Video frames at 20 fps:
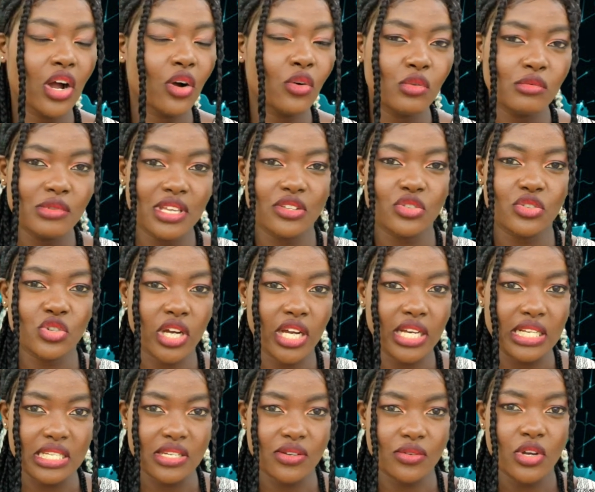I will be
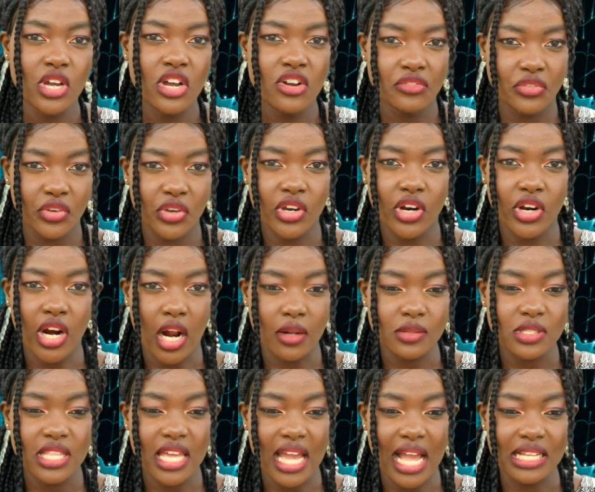trying to figure
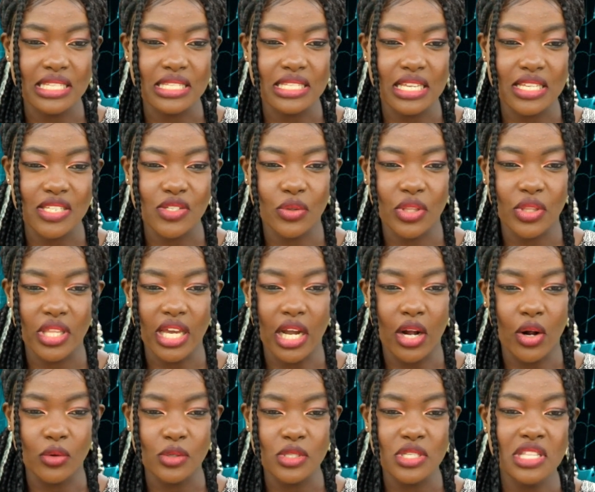out the answers on the
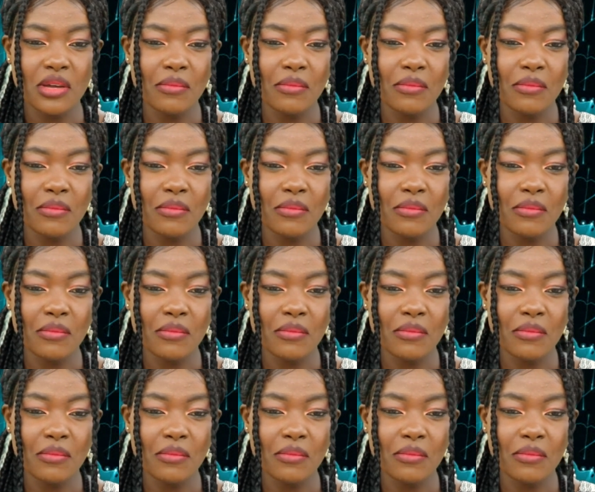out.